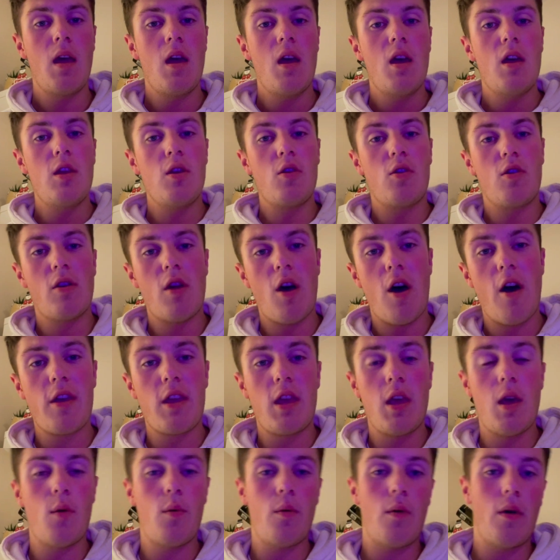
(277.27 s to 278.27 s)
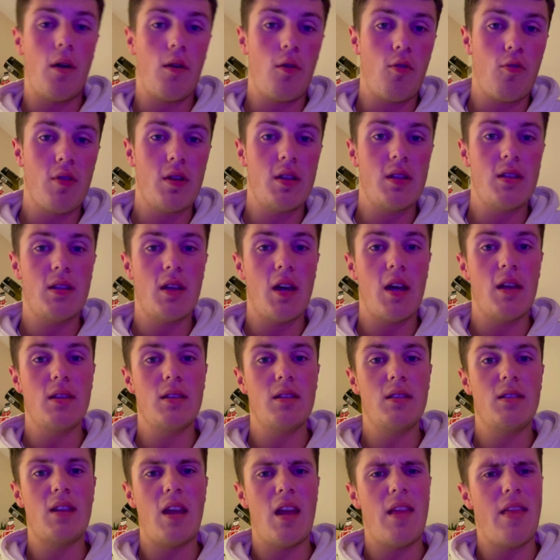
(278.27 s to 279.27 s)
You can argue and criticize and
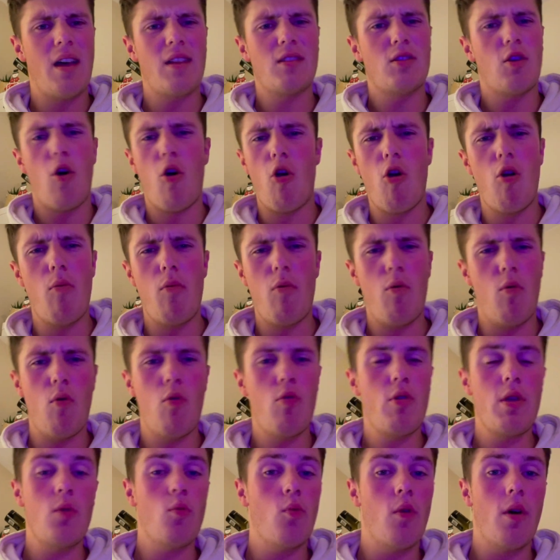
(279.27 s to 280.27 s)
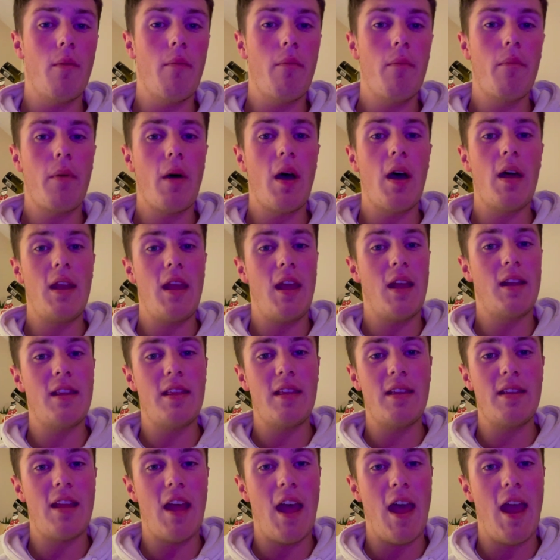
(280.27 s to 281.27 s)
say that's horrible all you want, but at the end of
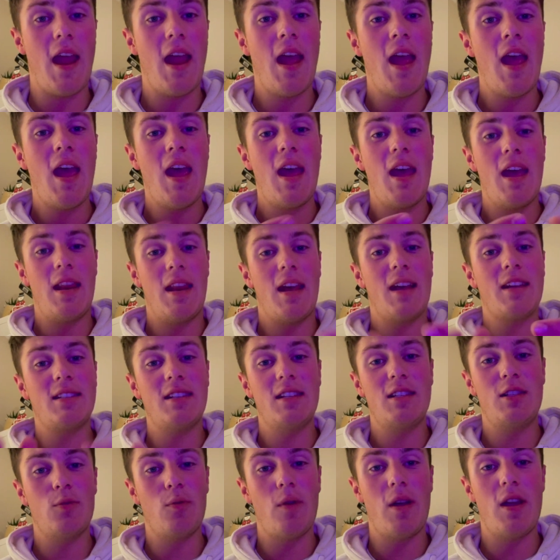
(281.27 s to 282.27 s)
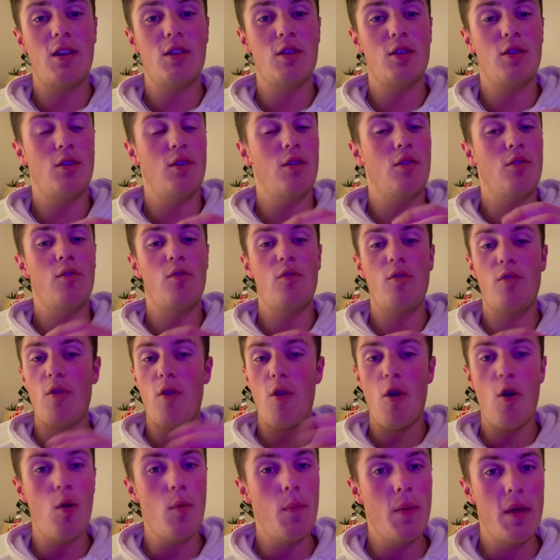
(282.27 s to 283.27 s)
the day, in that situation,
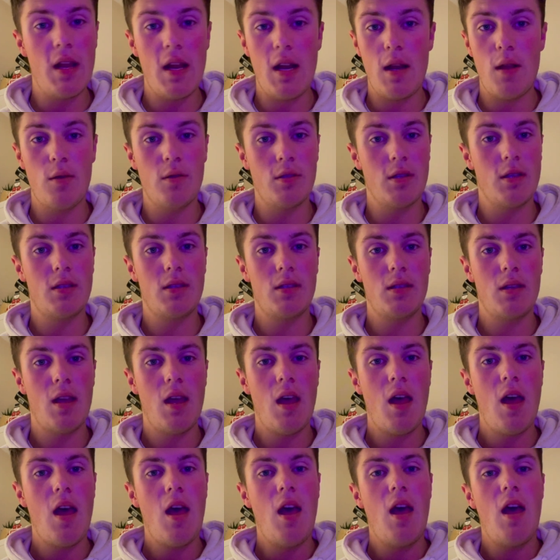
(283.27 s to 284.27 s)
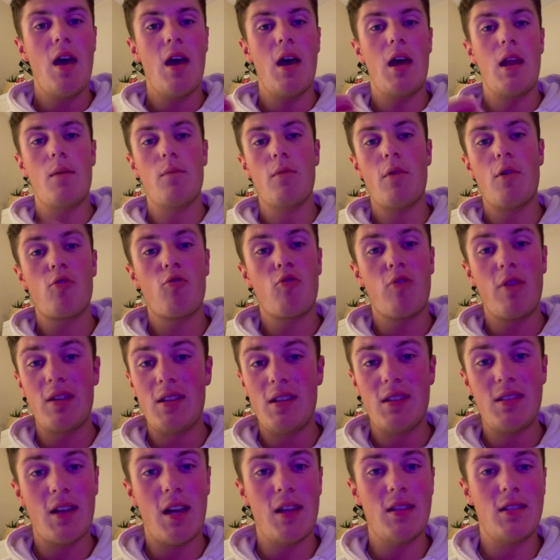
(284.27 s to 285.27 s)
nobody loses. And I'm not
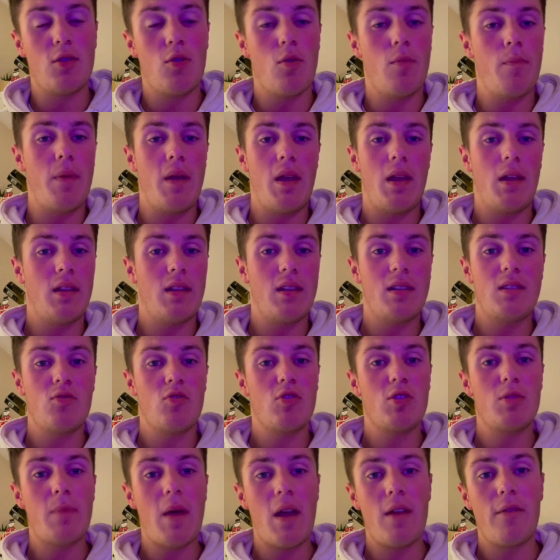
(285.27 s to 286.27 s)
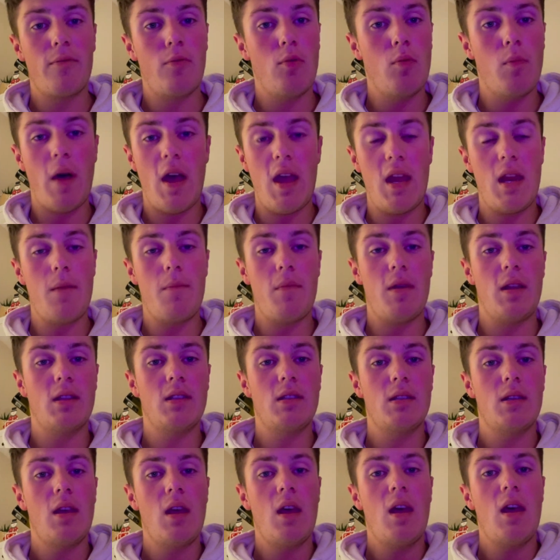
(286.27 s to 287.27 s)
criticizing or being disrespectful by any
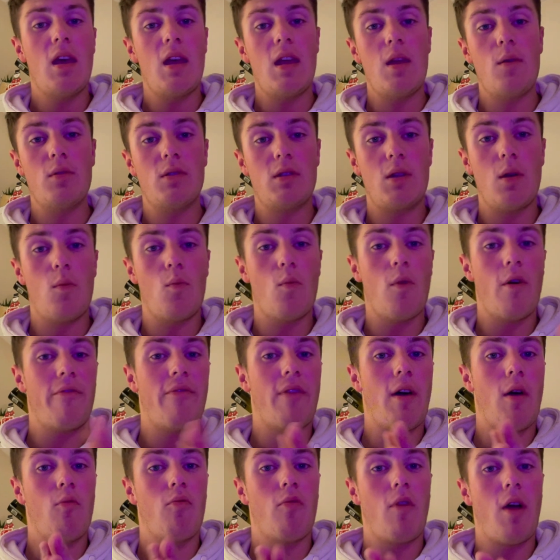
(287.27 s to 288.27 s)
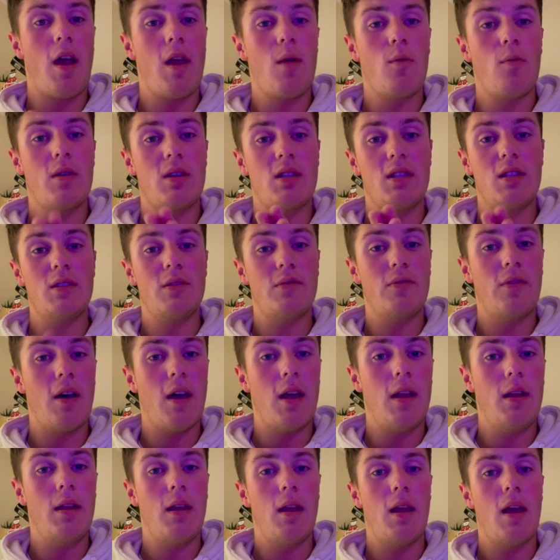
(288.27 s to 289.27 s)
means. He was doing what felt right, which is
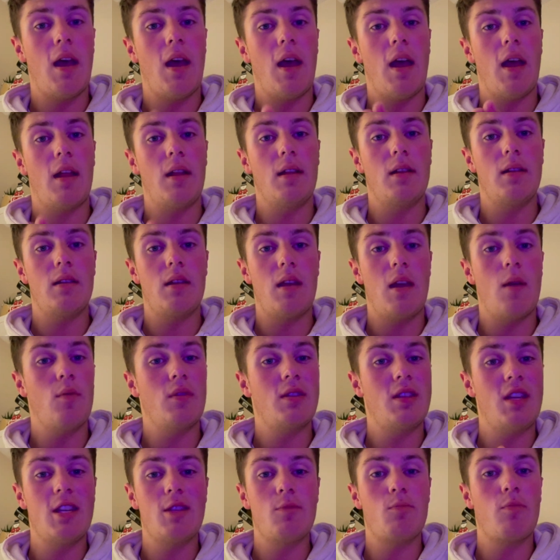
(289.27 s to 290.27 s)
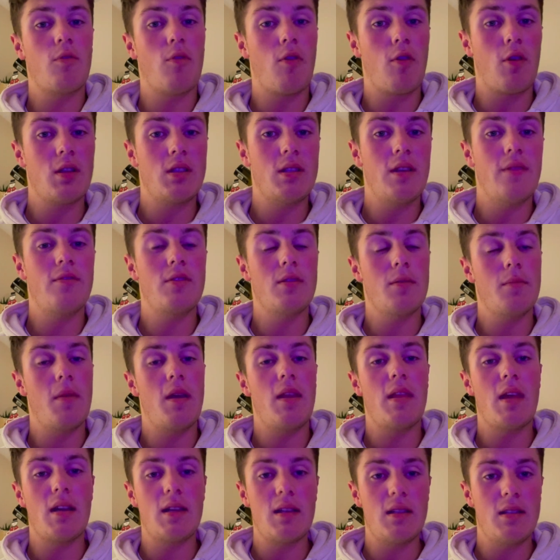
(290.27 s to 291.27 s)
fine, and it was his prerogative to make
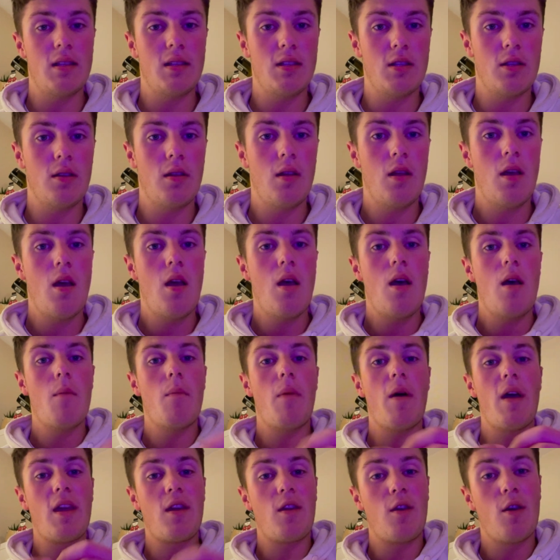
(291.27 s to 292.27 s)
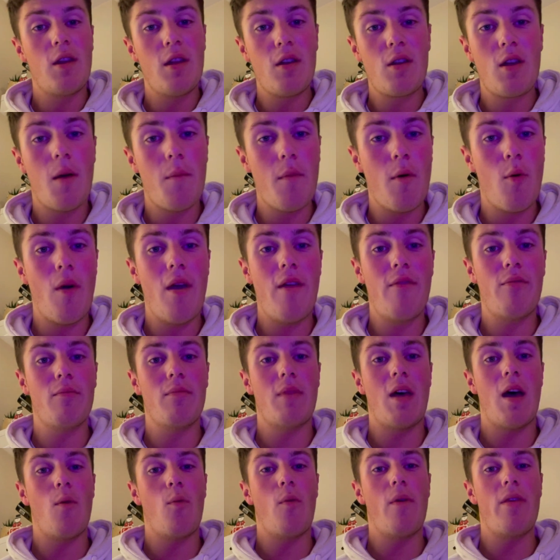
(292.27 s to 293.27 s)
that decision. But he could have come away from
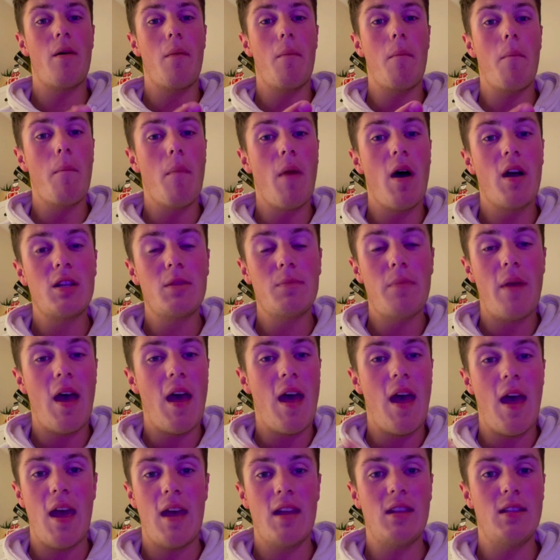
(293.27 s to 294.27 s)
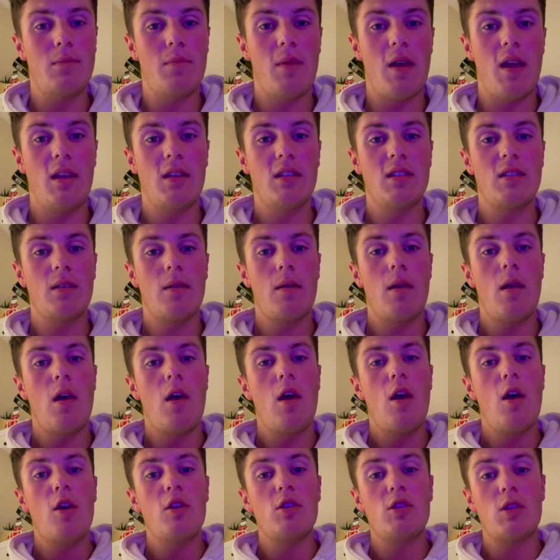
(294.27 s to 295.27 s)
that with a much better headspace.
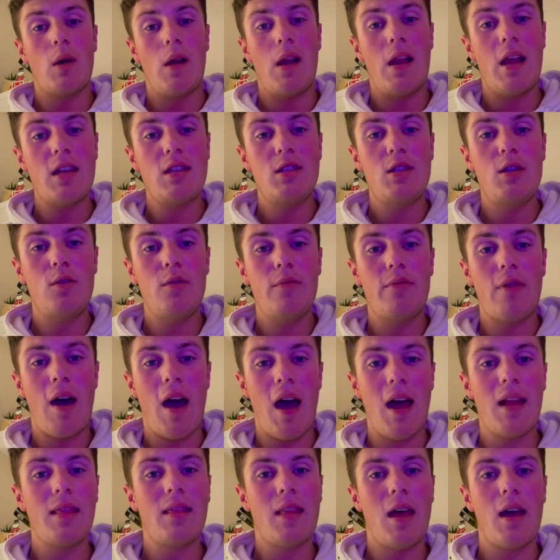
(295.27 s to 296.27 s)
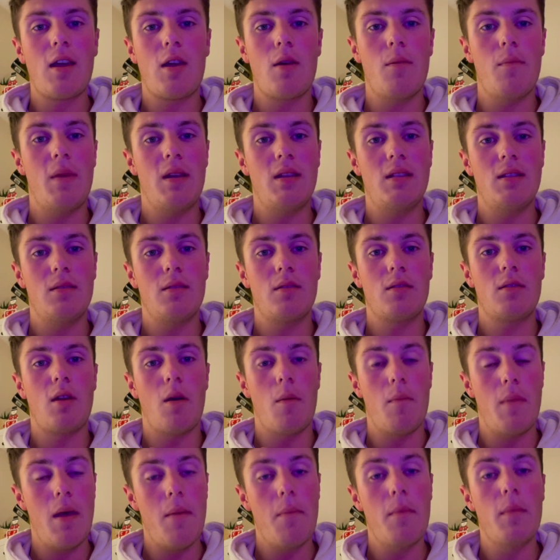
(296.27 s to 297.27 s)
So unless you've had that
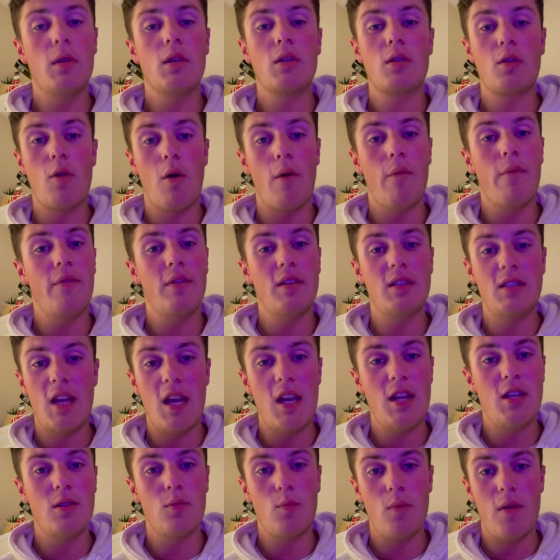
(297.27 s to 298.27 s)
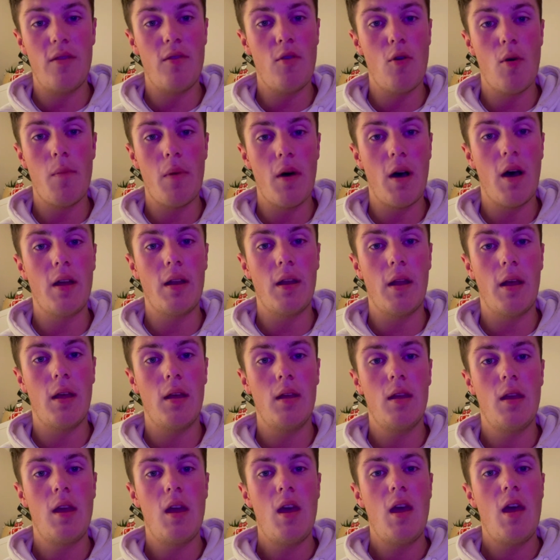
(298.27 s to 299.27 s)
commitment conversation with your partner,
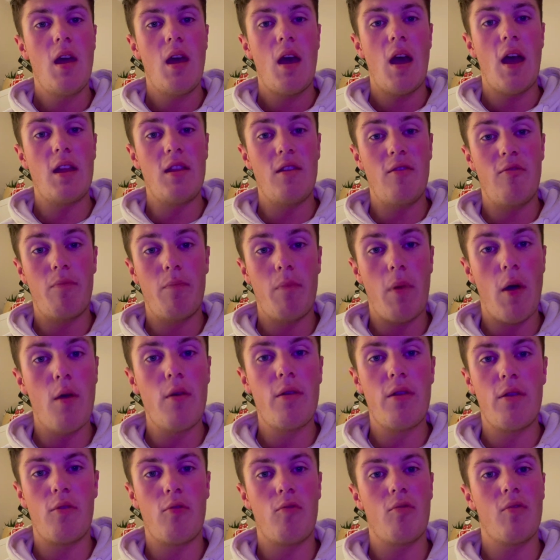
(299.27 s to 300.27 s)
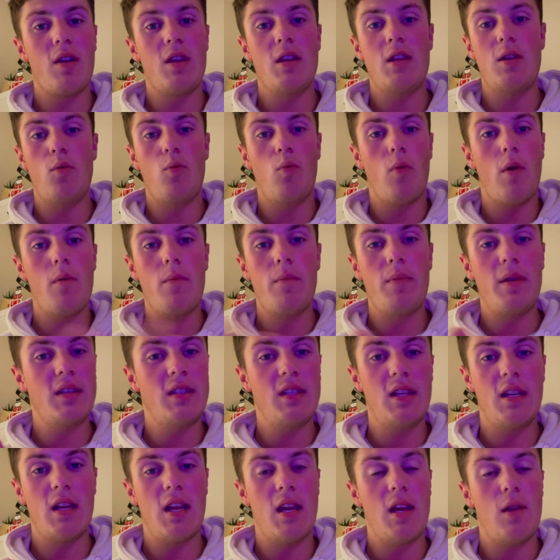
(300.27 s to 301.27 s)
and you've both agreed you won't be
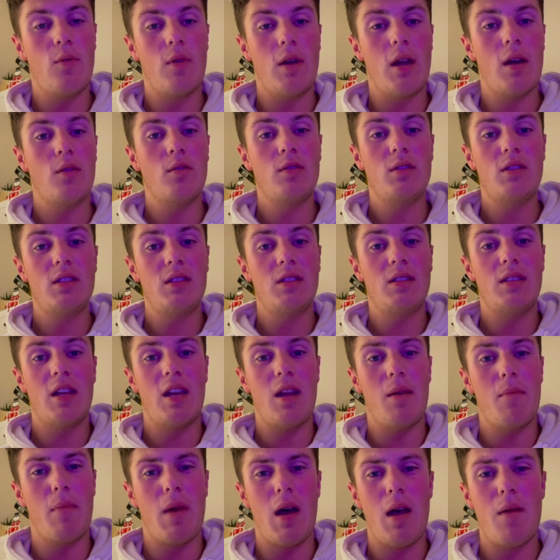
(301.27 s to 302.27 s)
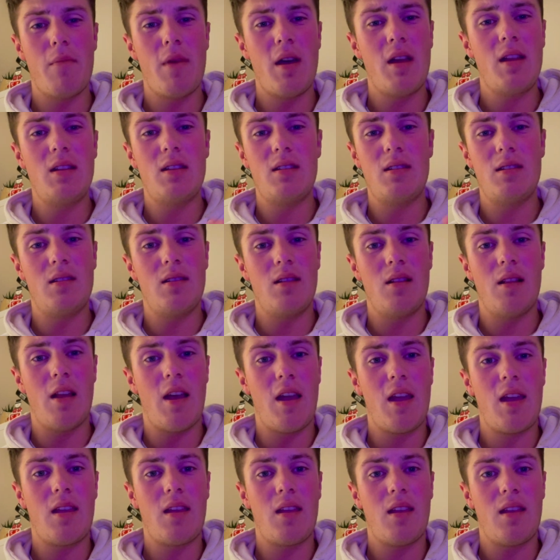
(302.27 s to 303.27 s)
seeing anyone else, then in my mind,
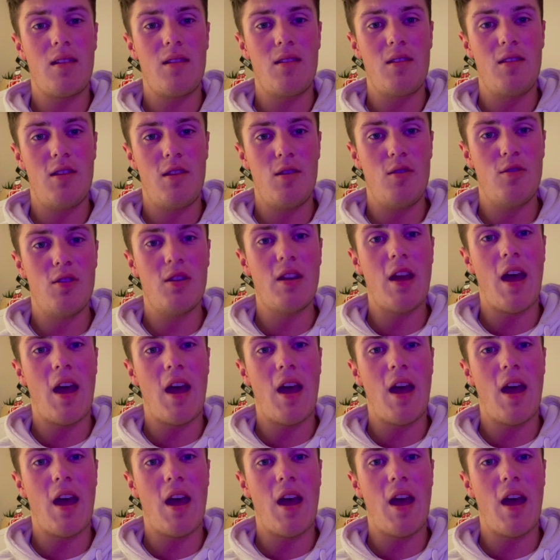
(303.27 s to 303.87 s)
like, you should